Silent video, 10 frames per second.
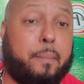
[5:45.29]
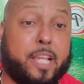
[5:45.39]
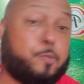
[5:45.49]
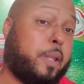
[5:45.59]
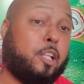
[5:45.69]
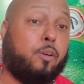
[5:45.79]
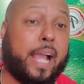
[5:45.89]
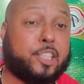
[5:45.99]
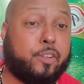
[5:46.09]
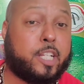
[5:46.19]
I may spend a
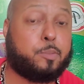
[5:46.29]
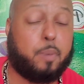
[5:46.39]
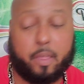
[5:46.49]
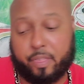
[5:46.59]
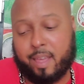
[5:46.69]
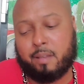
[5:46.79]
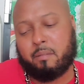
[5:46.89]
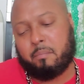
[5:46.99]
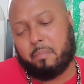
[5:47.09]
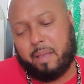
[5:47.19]
little extra this month,
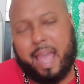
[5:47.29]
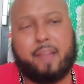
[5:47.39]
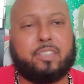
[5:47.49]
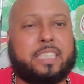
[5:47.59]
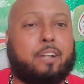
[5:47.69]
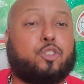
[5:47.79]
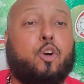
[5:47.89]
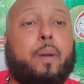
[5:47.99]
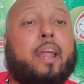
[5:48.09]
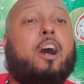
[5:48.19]
averaged out
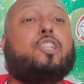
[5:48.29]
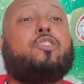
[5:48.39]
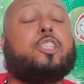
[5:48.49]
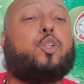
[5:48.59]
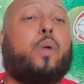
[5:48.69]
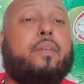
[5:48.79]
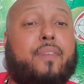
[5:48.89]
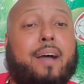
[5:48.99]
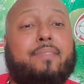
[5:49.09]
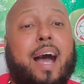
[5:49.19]
to about
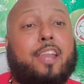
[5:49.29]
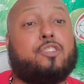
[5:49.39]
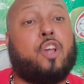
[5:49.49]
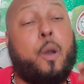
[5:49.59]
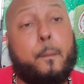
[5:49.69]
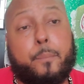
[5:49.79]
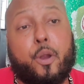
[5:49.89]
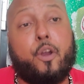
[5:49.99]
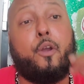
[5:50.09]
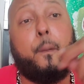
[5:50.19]
$125
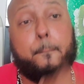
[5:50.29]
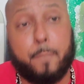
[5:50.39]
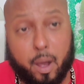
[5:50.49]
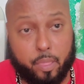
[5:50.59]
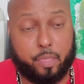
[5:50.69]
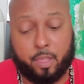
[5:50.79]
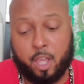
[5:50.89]
per month.